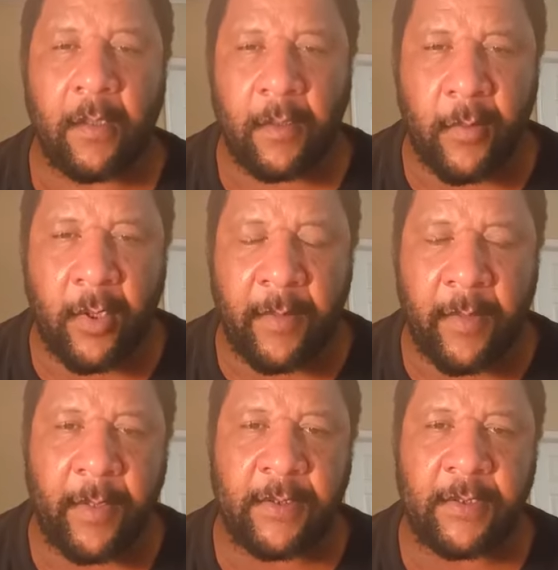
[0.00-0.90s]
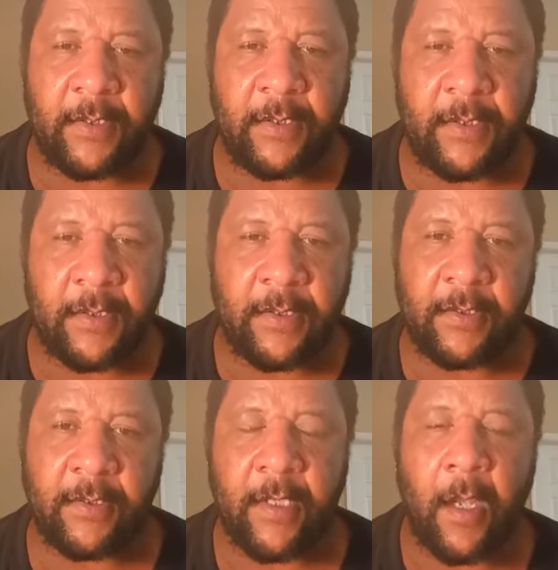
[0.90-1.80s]
Good morning, my brothers and
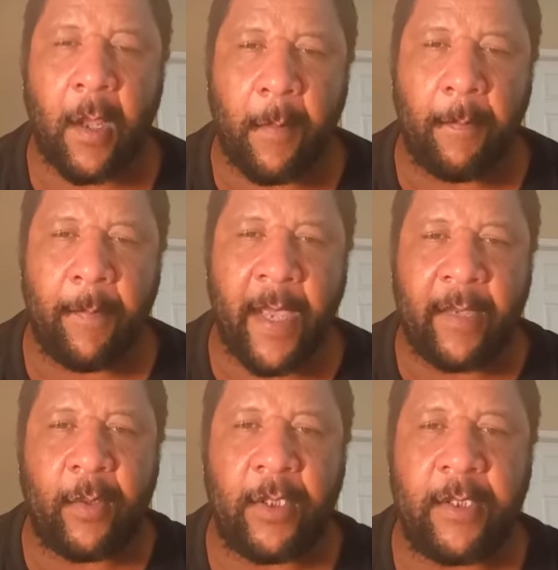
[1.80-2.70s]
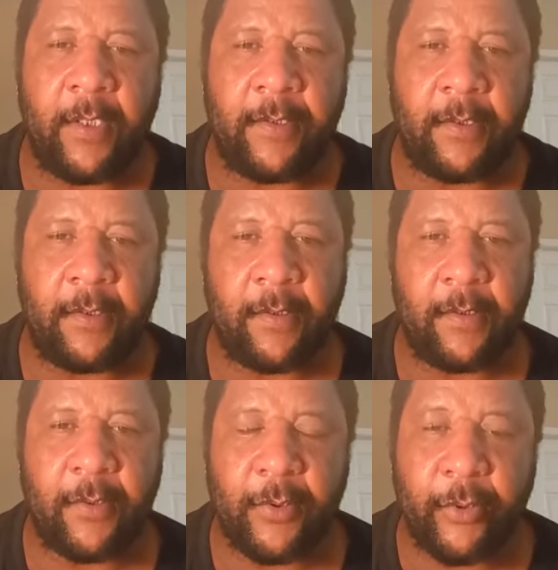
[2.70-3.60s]
sisters. Back with another
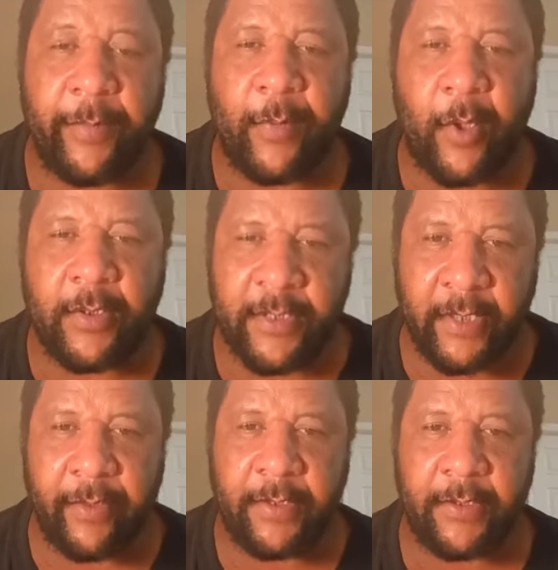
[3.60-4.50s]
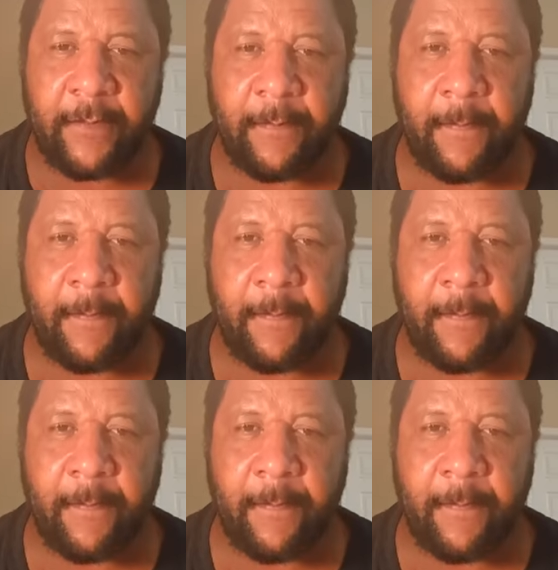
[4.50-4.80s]
three part series.